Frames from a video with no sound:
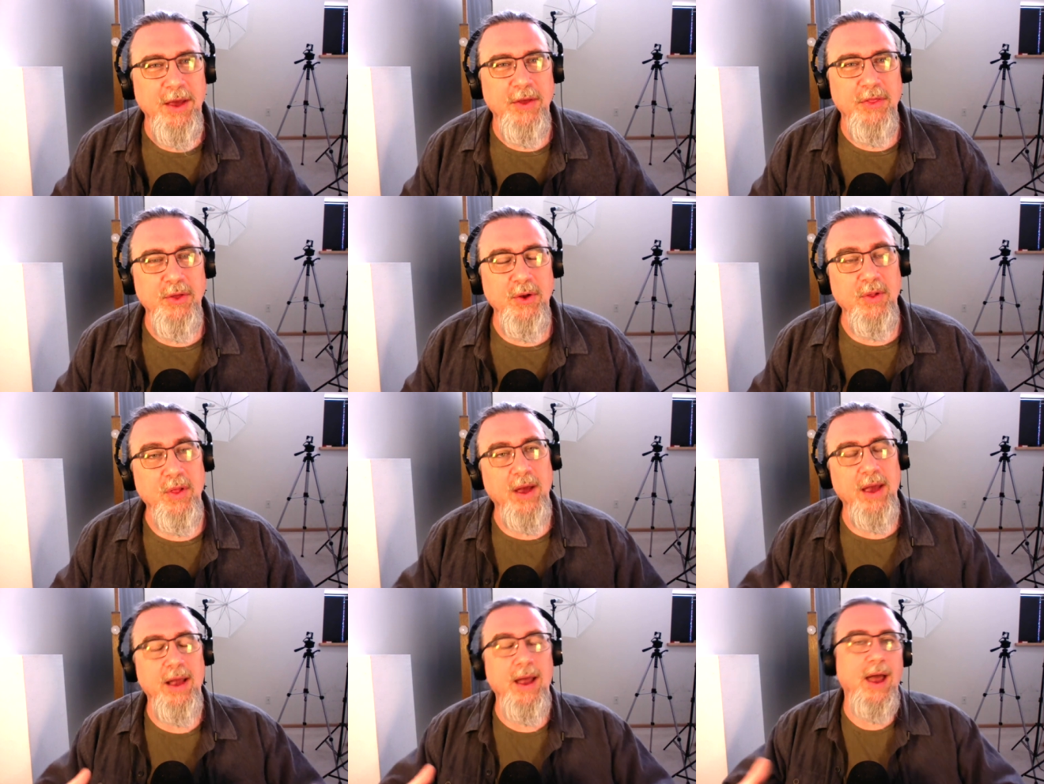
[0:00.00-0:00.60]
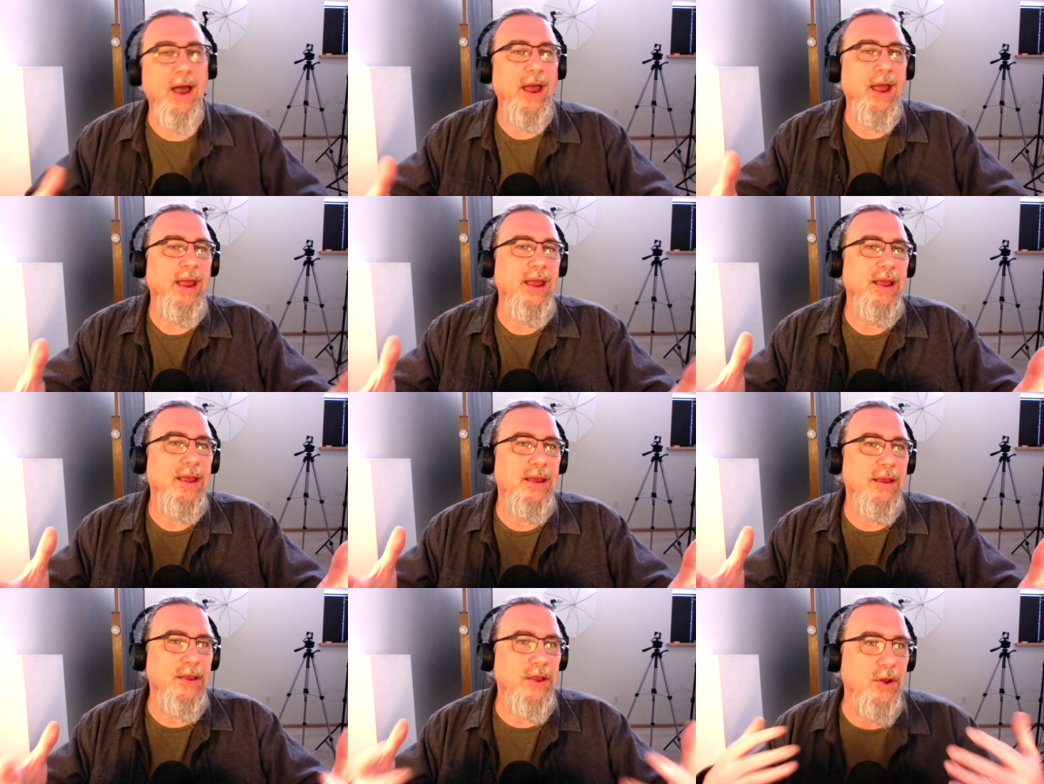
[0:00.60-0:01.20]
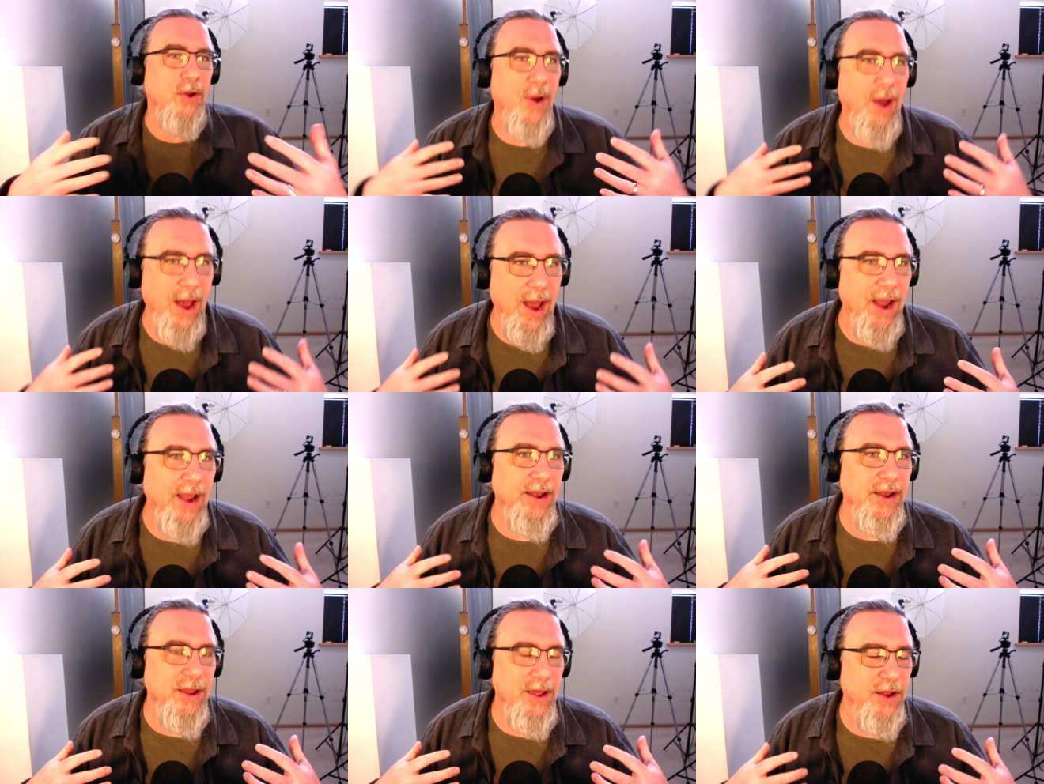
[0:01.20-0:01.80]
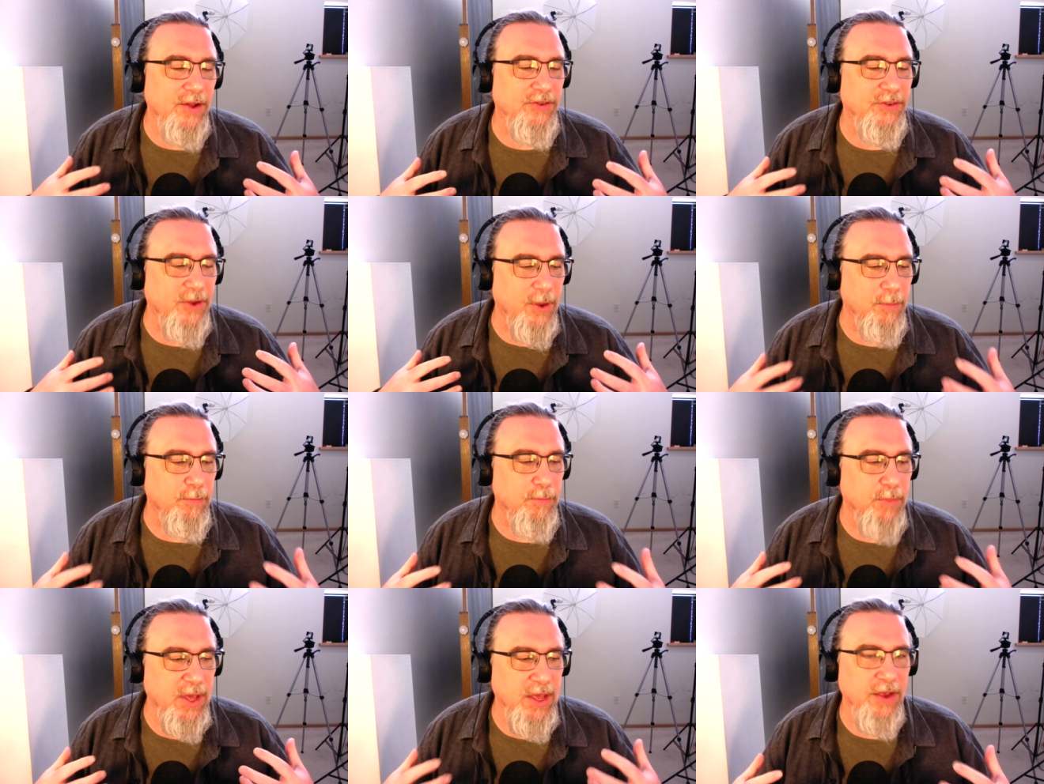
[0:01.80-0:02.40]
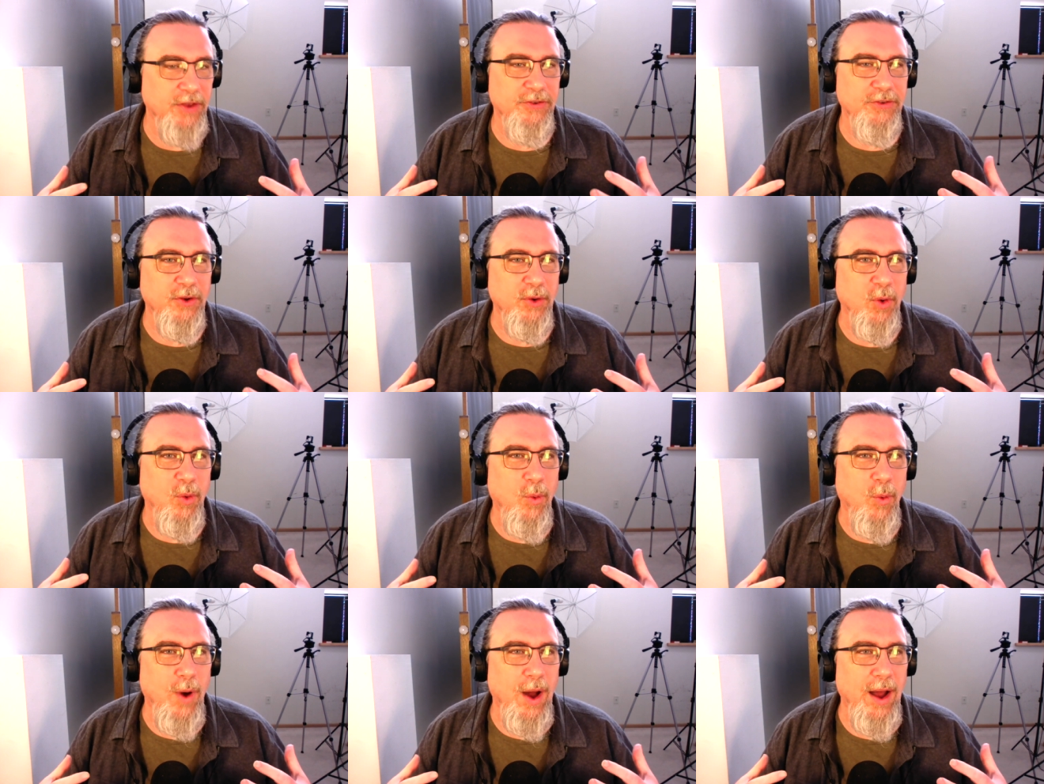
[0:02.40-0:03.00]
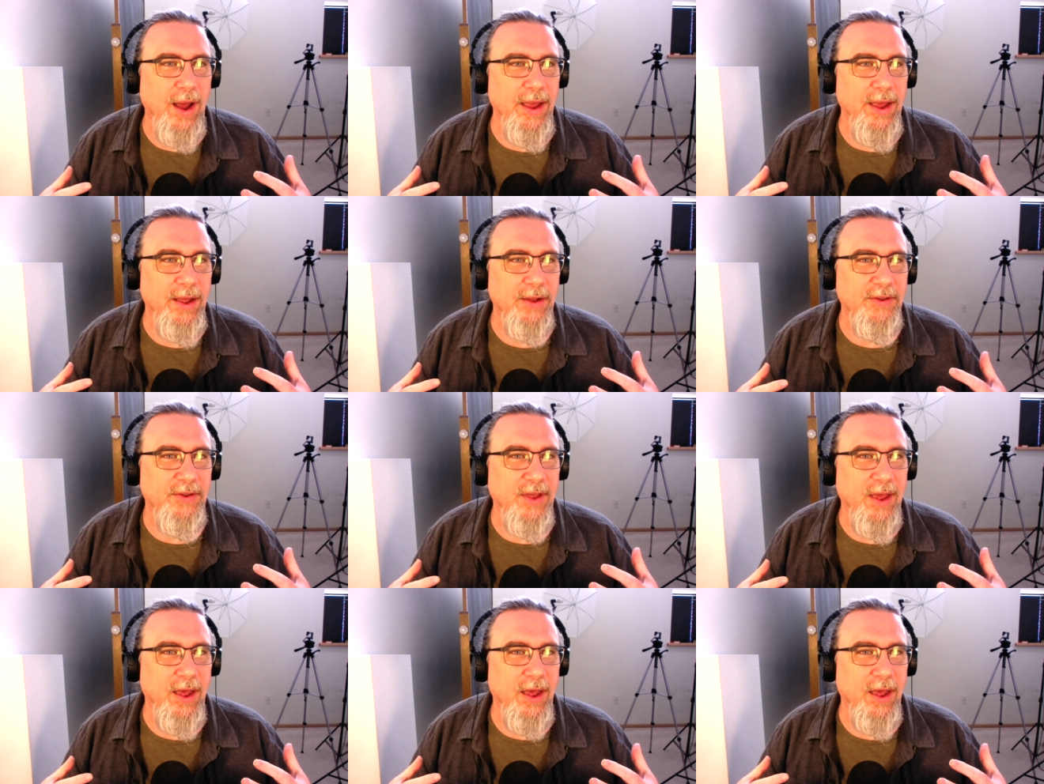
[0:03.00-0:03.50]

They're like, I need some peace and quiet